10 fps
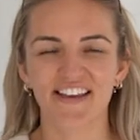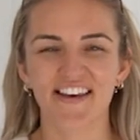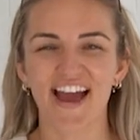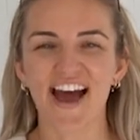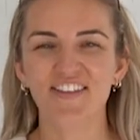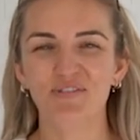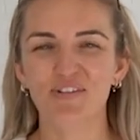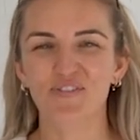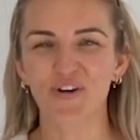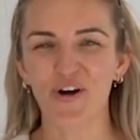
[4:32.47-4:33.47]
Now that
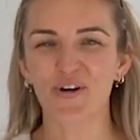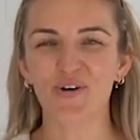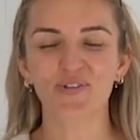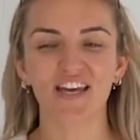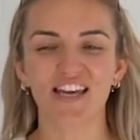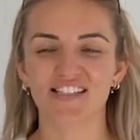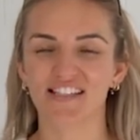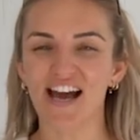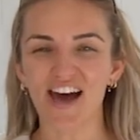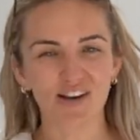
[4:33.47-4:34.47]
we've got all these
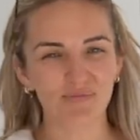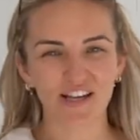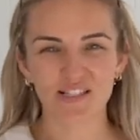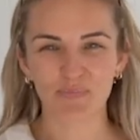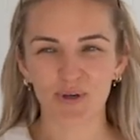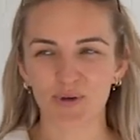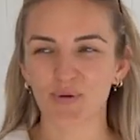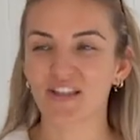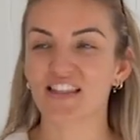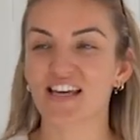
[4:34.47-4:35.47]
garden beds
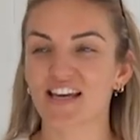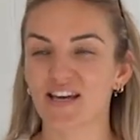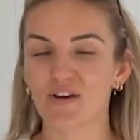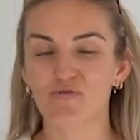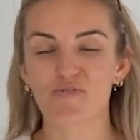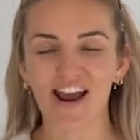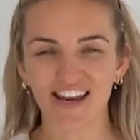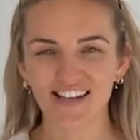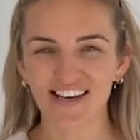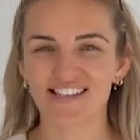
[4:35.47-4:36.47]
built, the
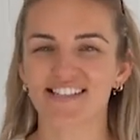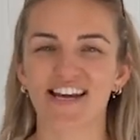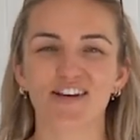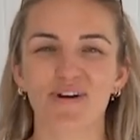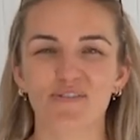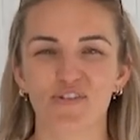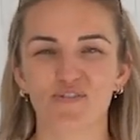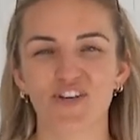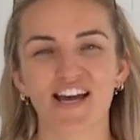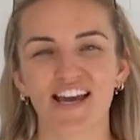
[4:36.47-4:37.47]
rain has stayed away for a
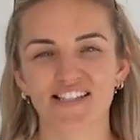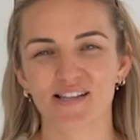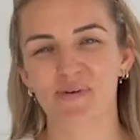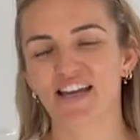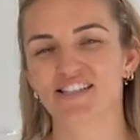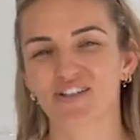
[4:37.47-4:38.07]
few days and the painters have